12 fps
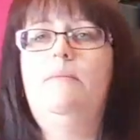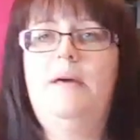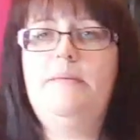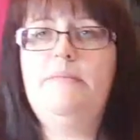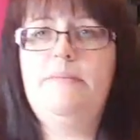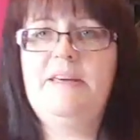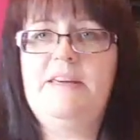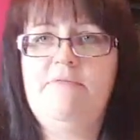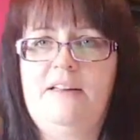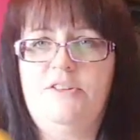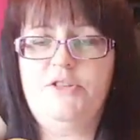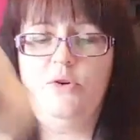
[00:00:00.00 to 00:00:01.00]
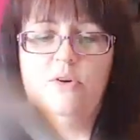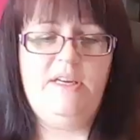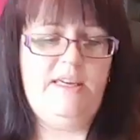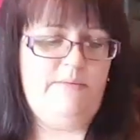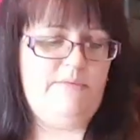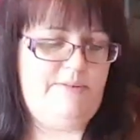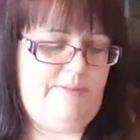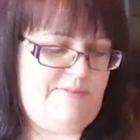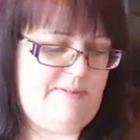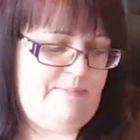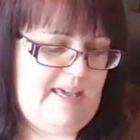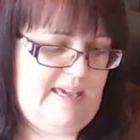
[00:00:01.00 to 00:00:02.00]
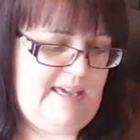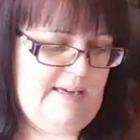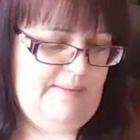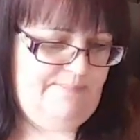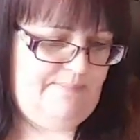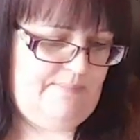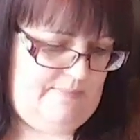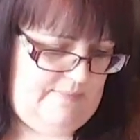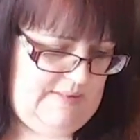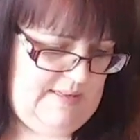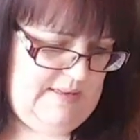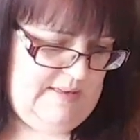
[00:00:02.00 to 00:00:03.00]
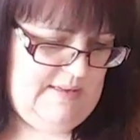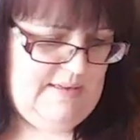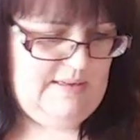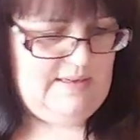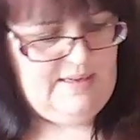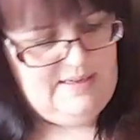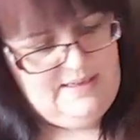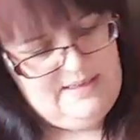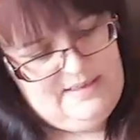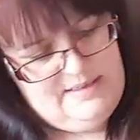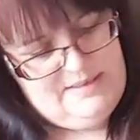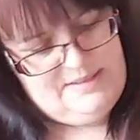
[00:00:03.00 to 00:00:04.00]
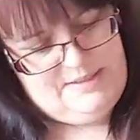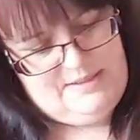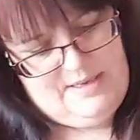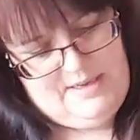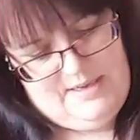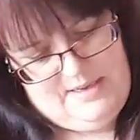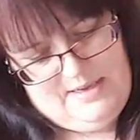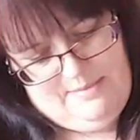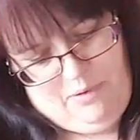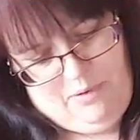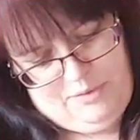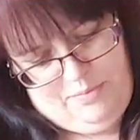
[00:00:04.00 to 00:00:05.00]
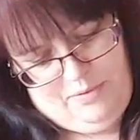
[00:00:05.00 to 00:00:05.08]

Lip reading: Baby Mickey rattle toy. He was 50p. He is Posh